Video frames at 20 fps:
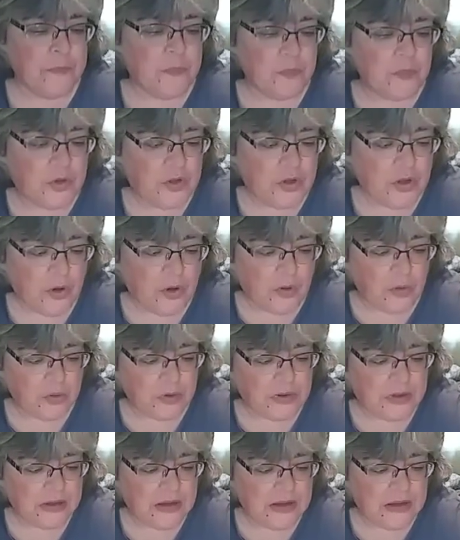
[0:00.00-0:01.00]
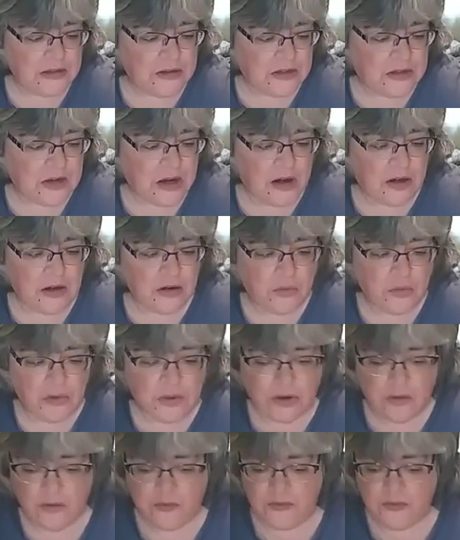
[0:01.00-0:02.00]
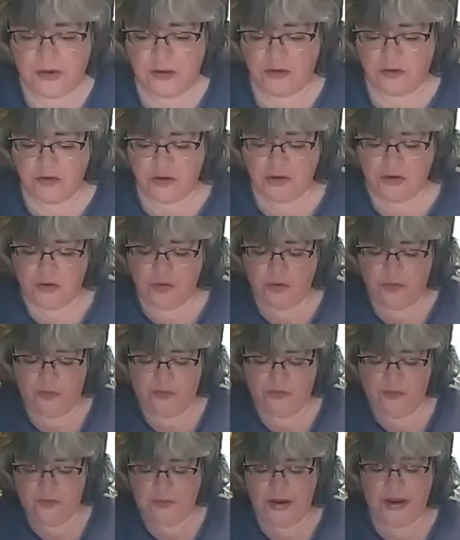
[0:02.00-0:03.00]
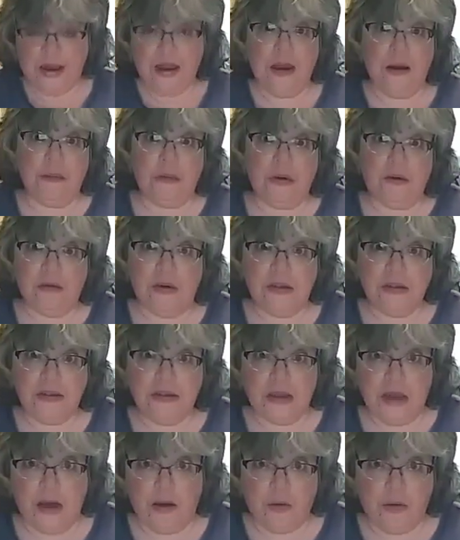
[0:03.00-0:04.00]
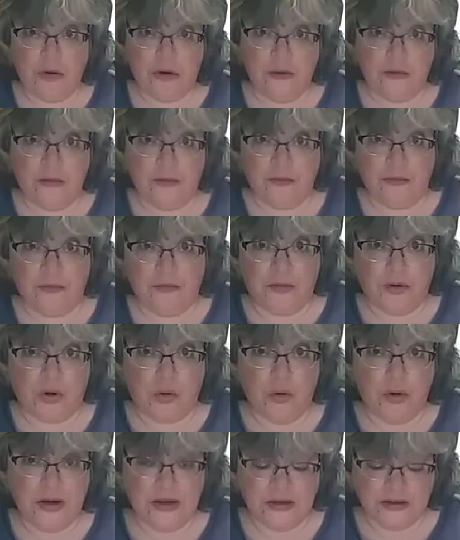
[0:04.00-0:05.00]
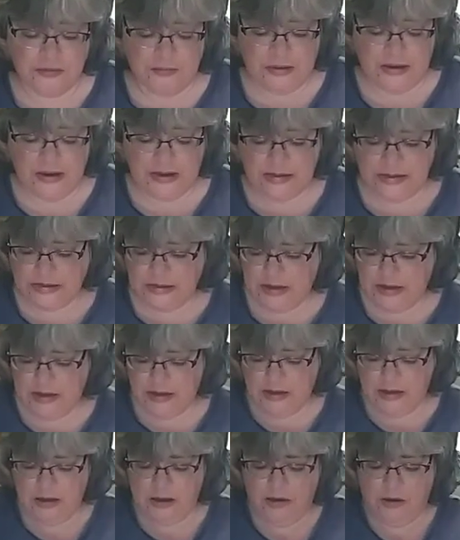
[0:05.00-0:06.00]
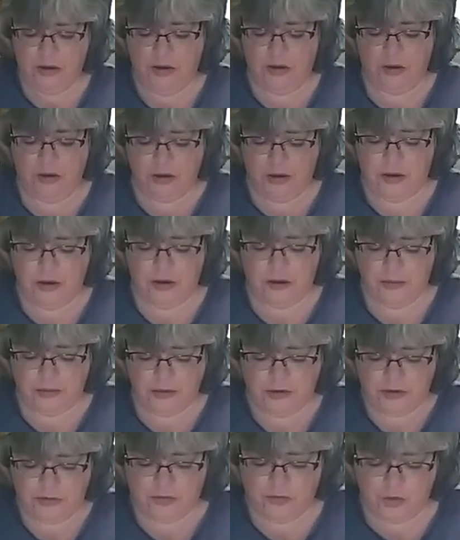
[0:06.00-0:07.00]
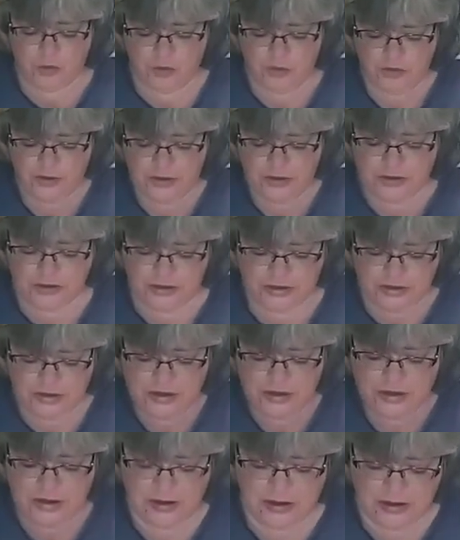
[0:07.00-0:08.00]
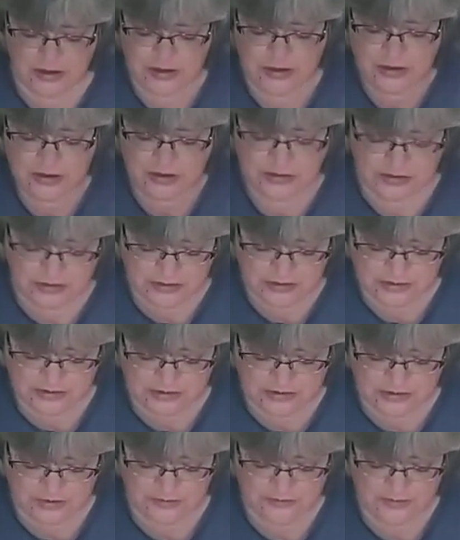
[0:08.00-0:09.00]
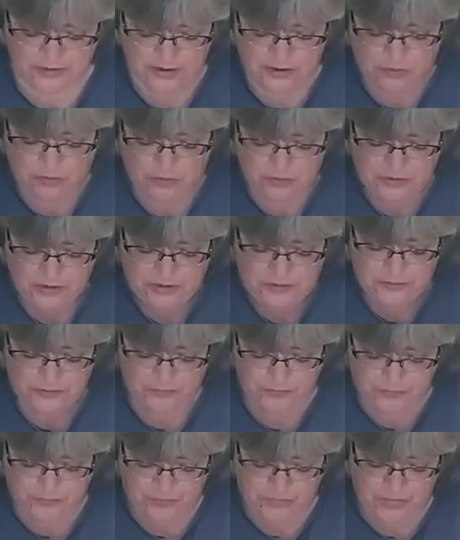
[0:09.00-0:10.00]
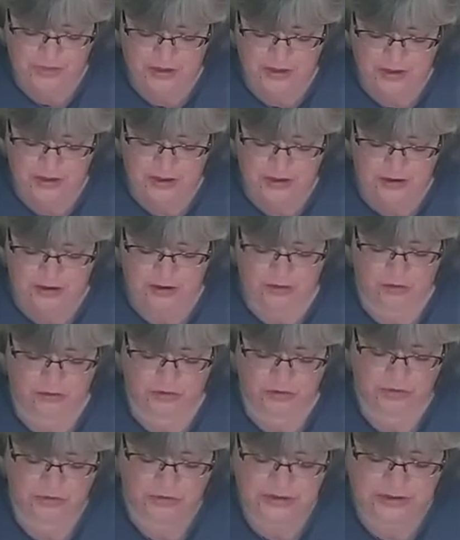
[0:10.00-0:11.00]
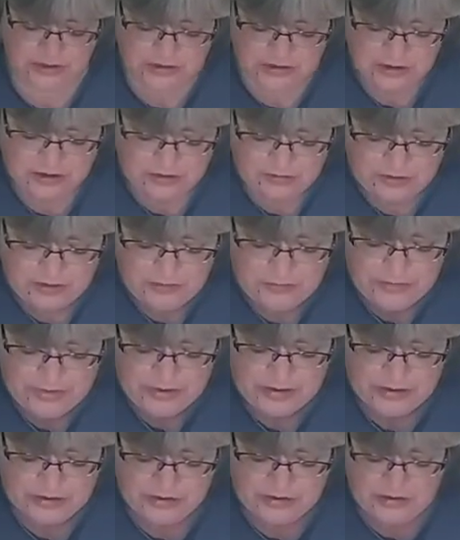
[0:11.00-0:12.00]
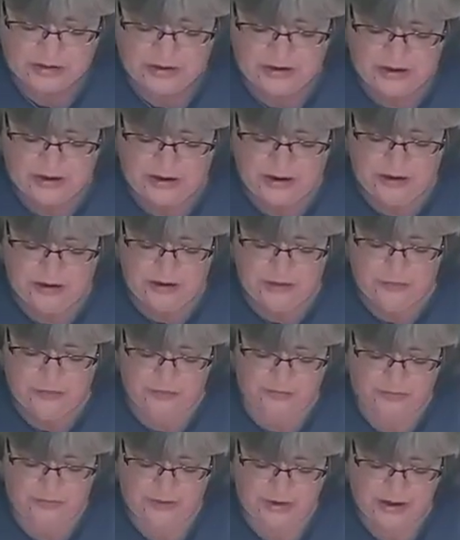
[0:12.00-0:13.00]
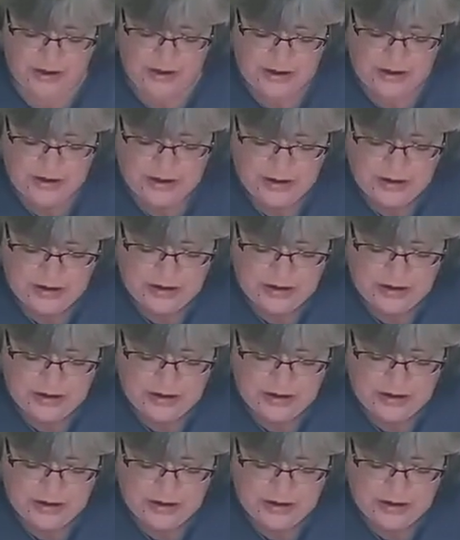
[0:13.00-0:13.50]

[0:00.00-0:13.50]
So, to get started, without further ado, before my camera runs out of recording space, I'm going to roll this stuff out. I also need to hurry up because I am afraid